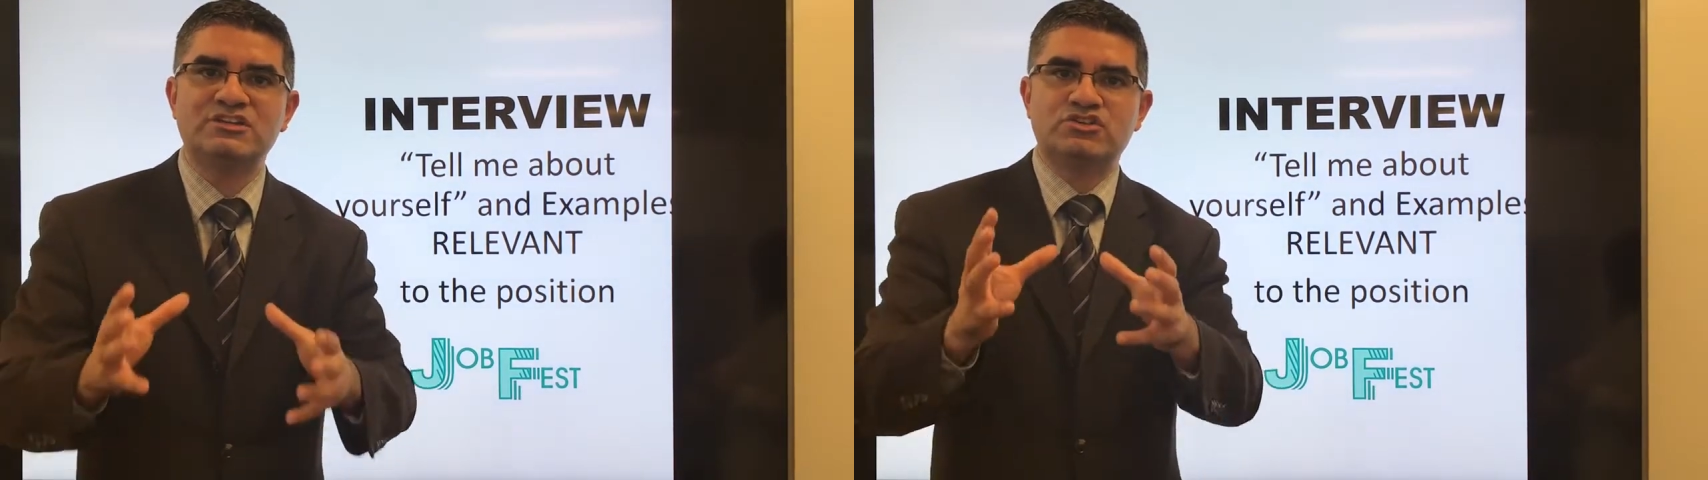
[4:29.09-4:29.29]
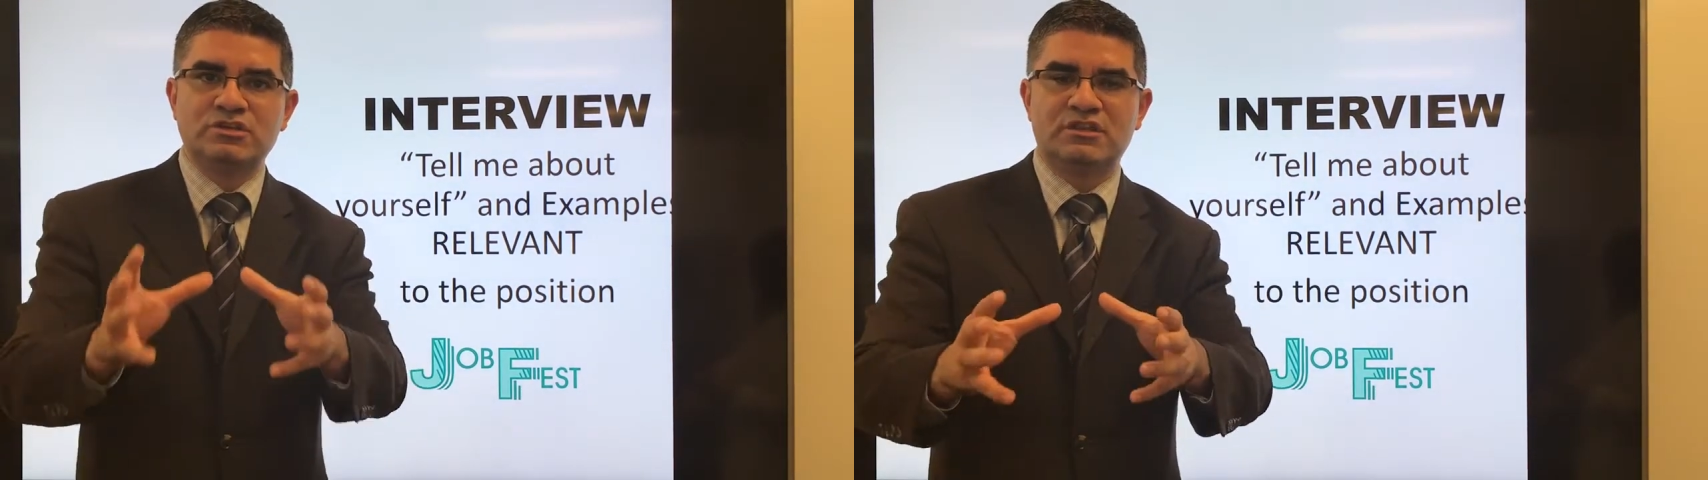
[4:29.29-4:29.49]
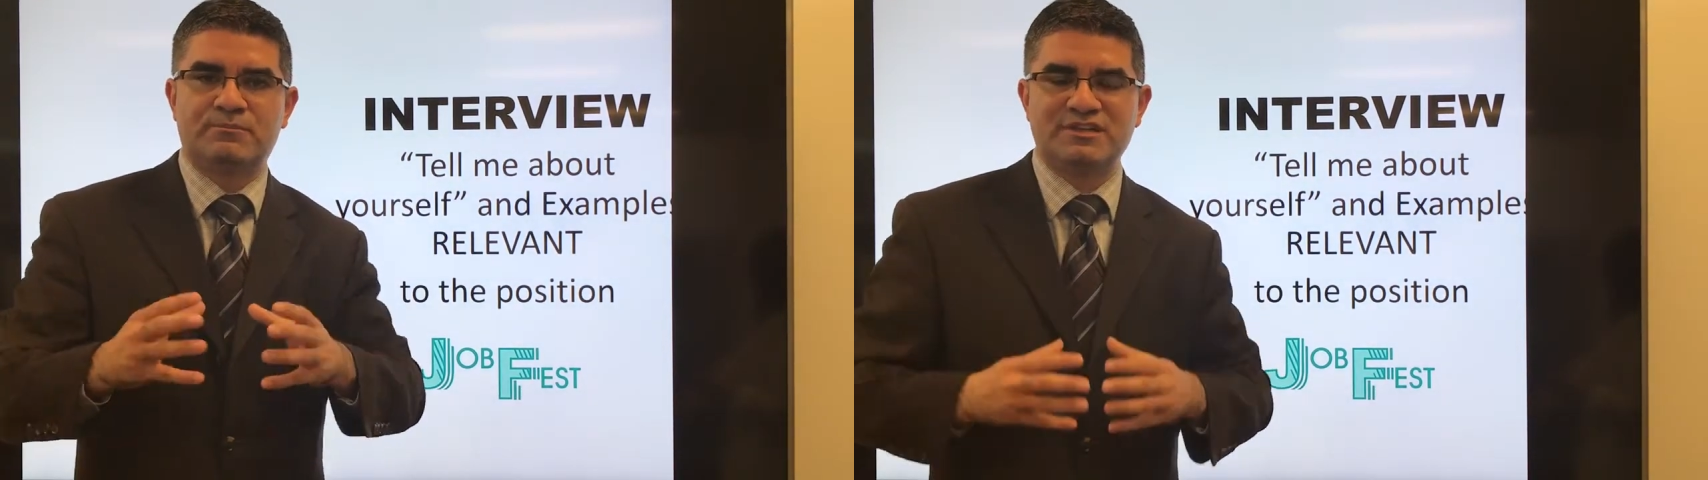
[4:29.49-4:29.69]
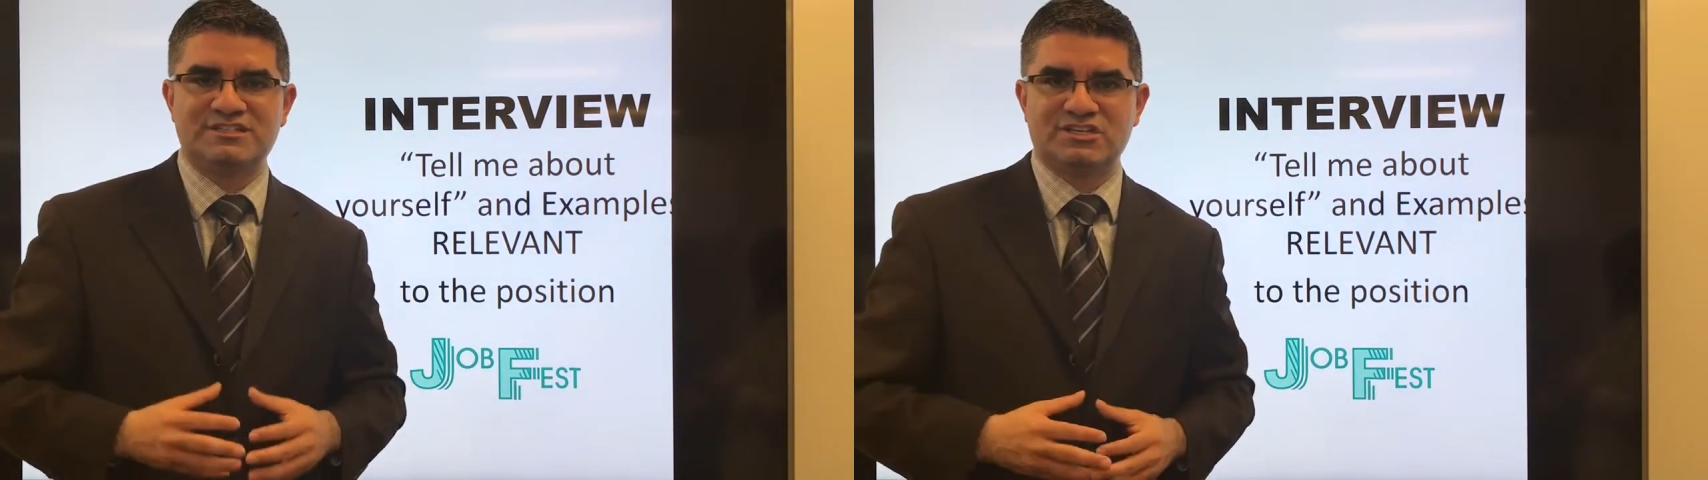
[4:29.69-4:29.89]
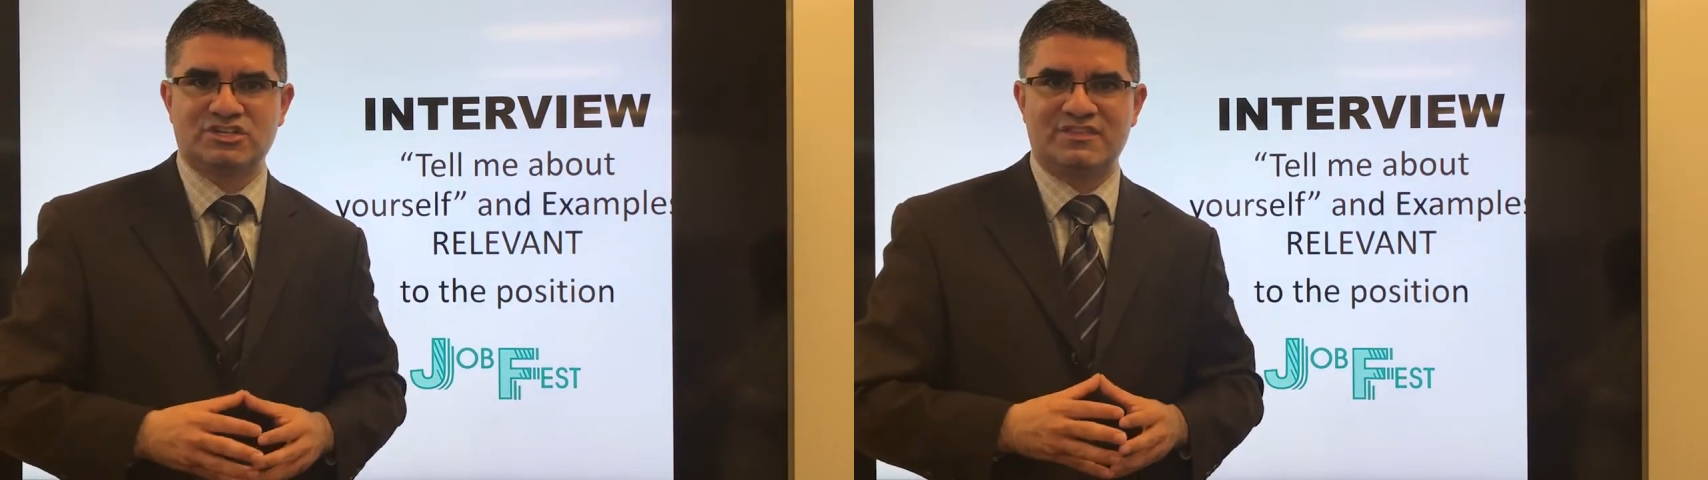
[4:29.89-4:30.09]
to the
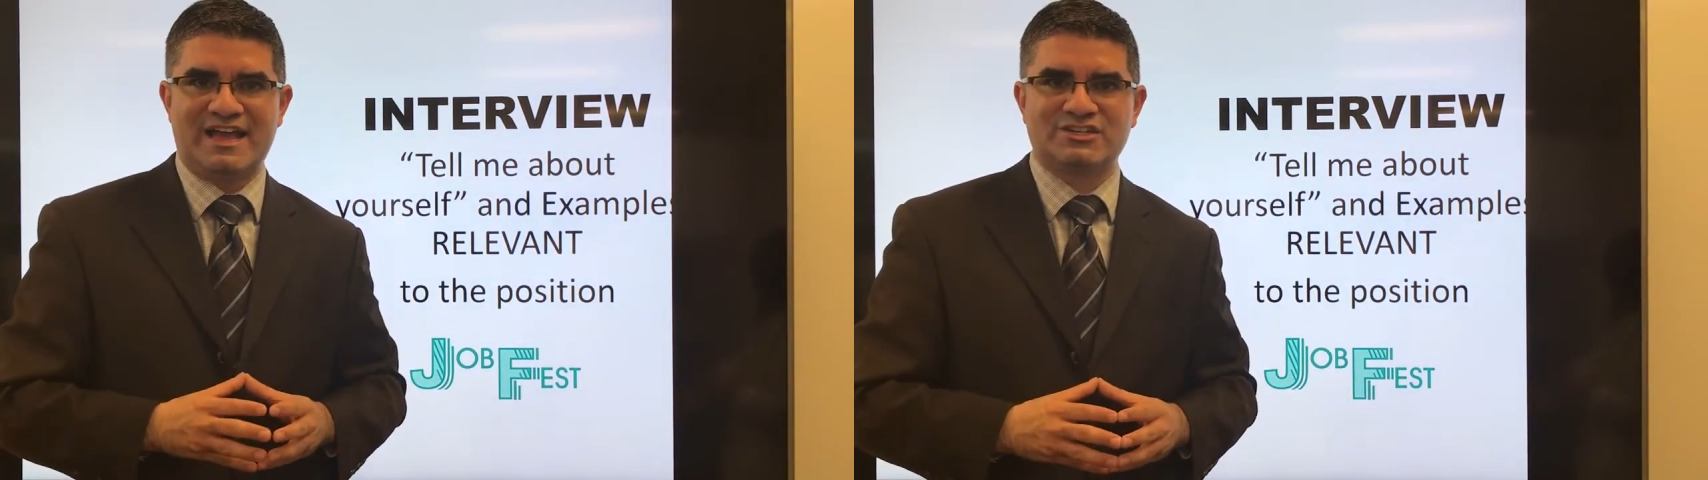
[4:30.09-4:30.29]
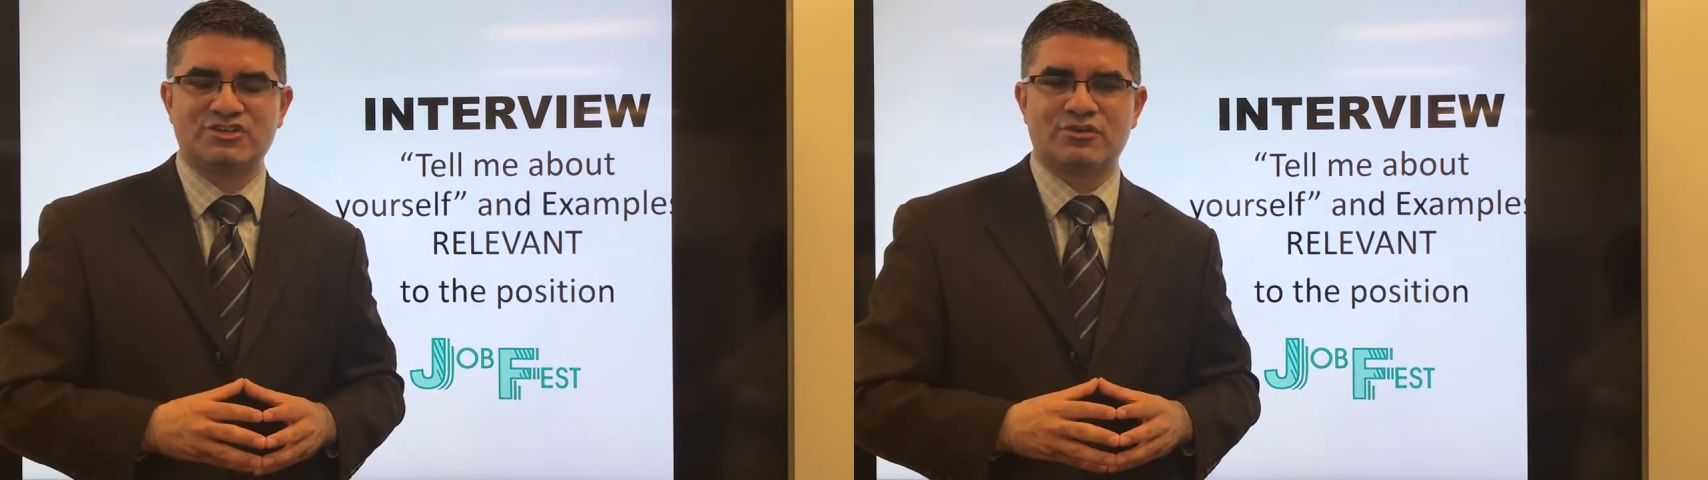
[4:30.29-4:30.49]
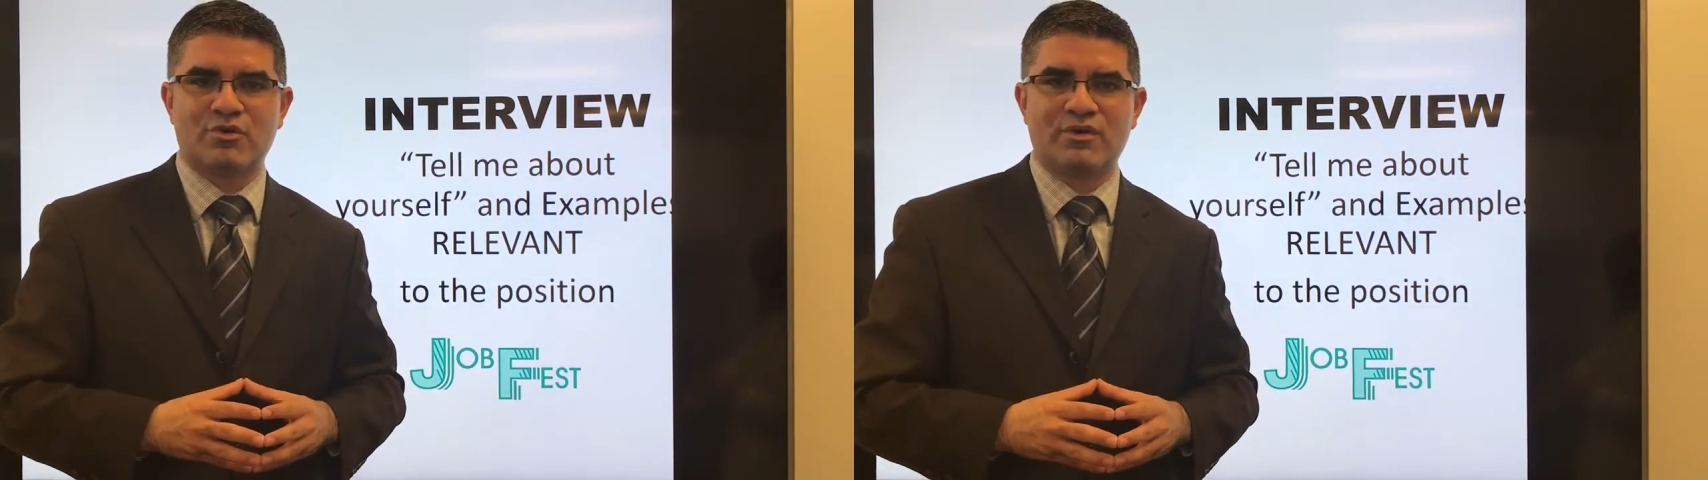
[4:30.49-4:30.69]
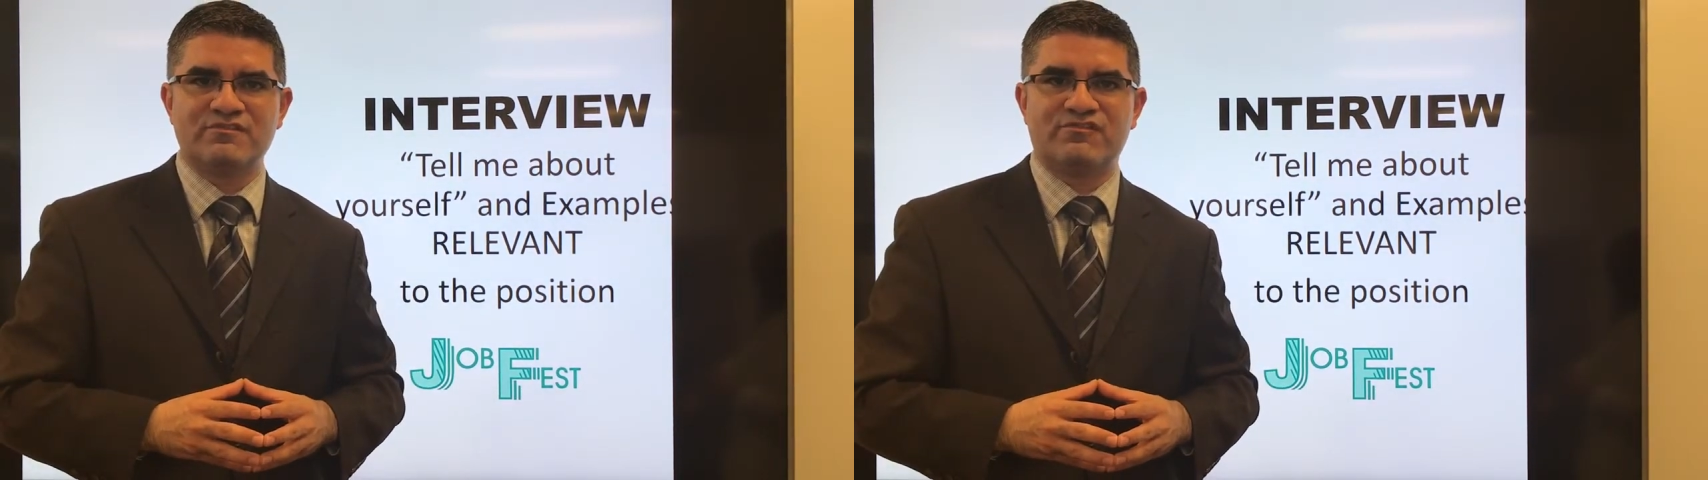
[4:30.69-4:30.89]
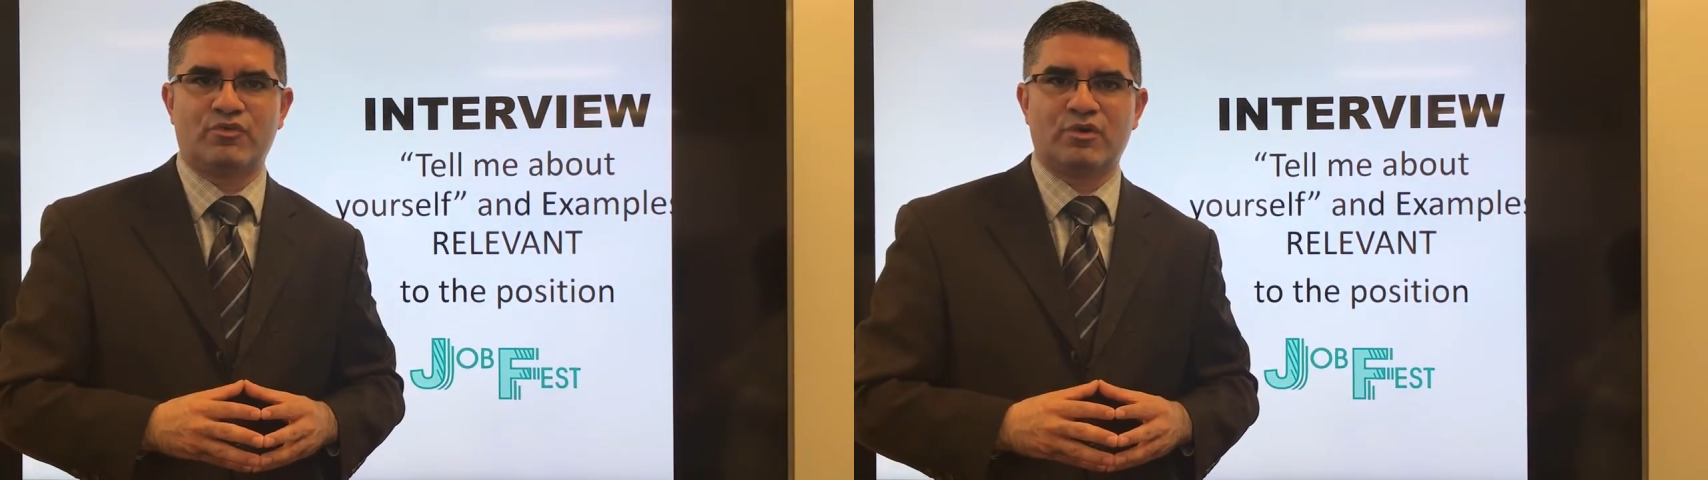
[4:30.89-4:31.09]
position that you're
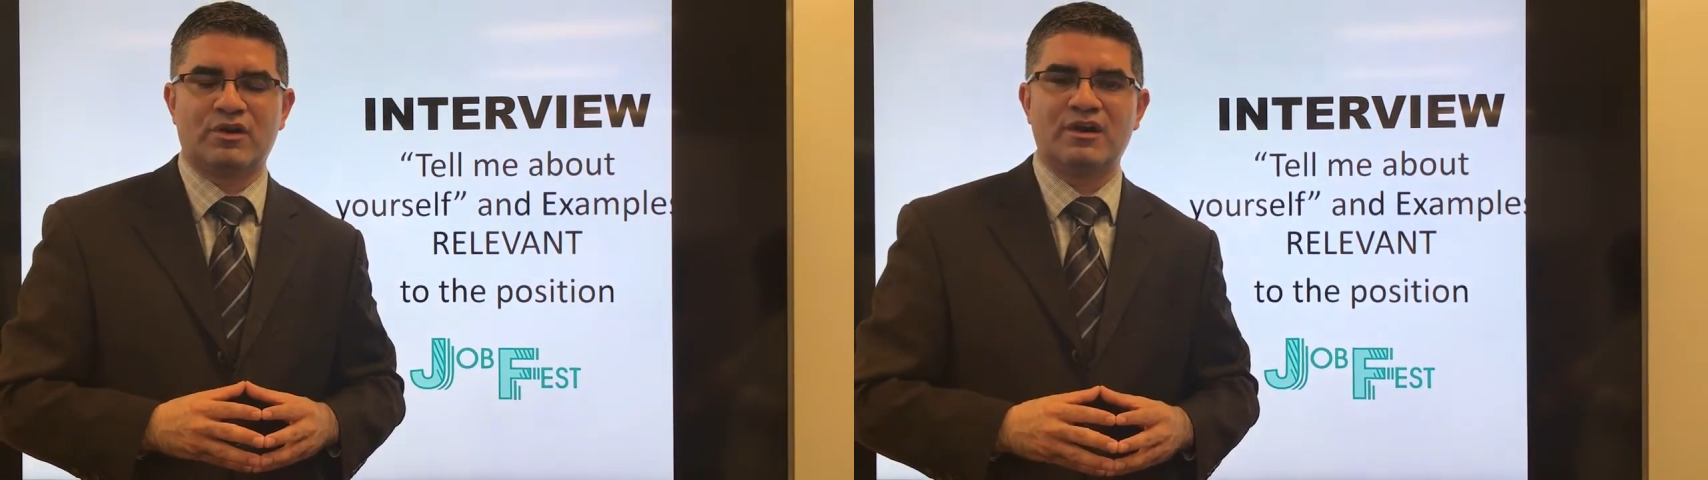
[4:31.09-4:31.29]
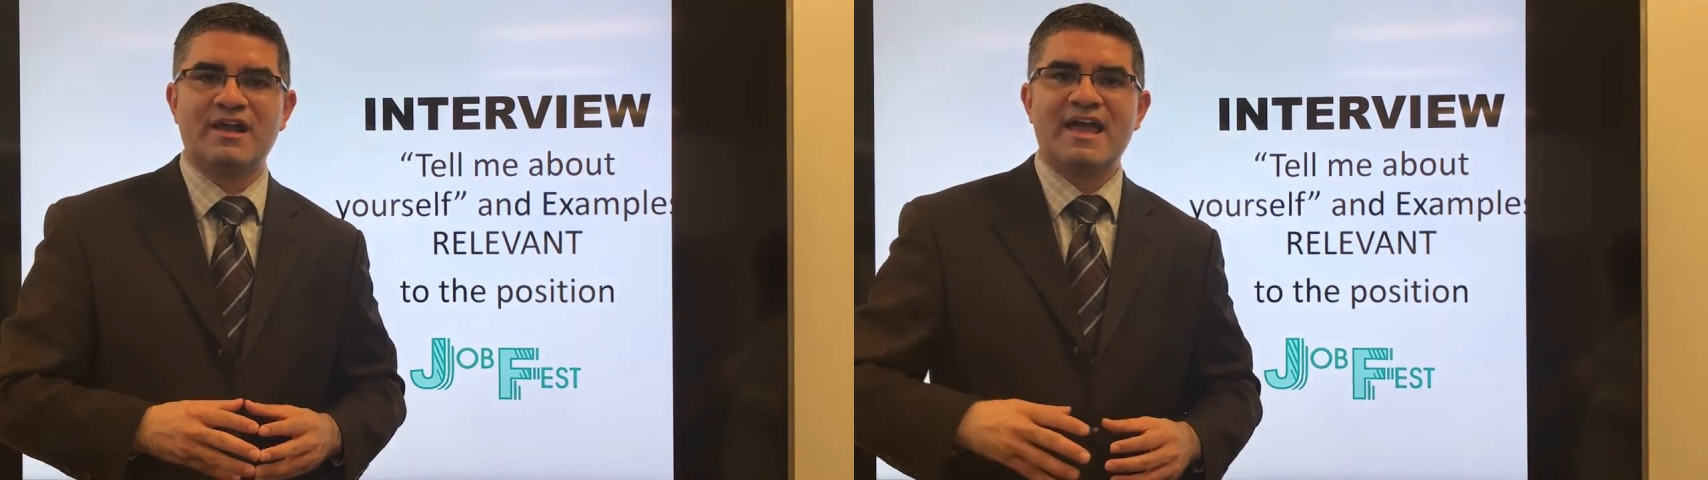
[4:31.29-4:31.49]
going for?